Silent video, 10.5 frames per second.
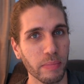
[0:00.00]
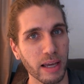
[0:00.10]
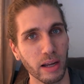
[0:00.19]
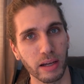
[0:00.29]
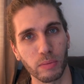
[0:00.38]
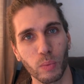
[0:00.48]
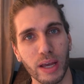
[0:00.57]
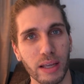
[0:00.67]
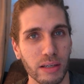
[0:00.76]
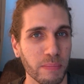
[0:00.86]
me like a
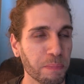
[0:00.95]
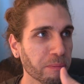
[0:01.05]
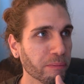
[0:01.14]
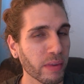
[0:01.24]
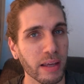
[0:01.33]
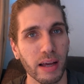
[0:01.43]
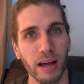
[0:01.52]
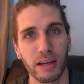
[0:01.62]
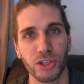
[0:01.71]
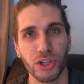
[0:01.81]
weird
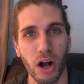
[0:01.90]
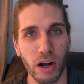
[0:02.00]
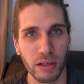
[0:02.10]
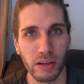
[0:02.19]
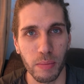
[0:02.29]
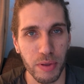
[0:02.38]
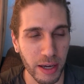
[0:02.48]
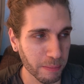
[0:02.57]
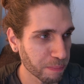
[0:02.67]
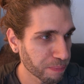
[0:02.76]
uh, shark type
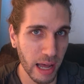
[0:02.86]
thing.